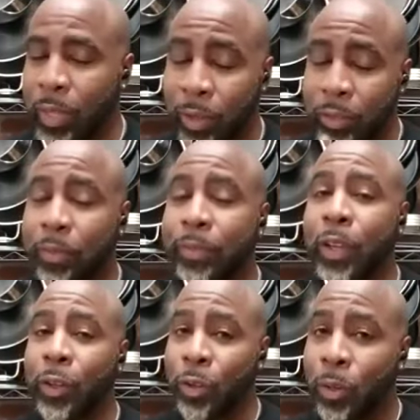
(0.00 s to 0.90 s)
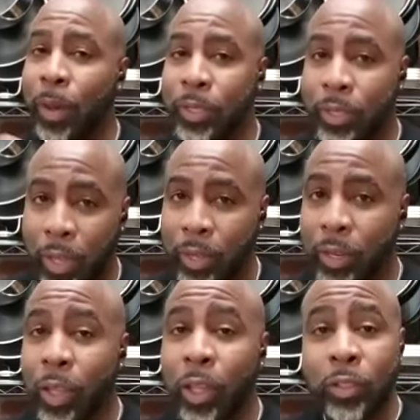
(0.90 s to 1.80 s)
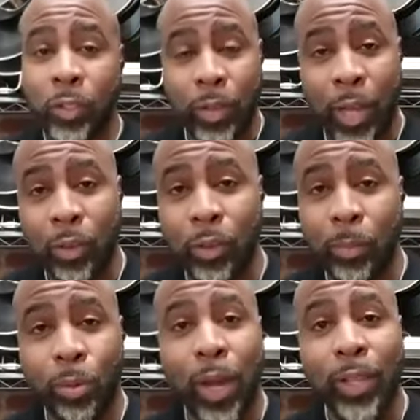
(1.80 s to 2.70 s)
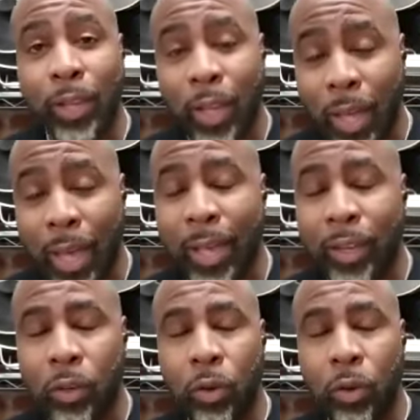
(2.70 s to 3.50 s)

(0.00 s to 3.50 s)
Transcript: That was a failure in my sight. So now the pride that I had,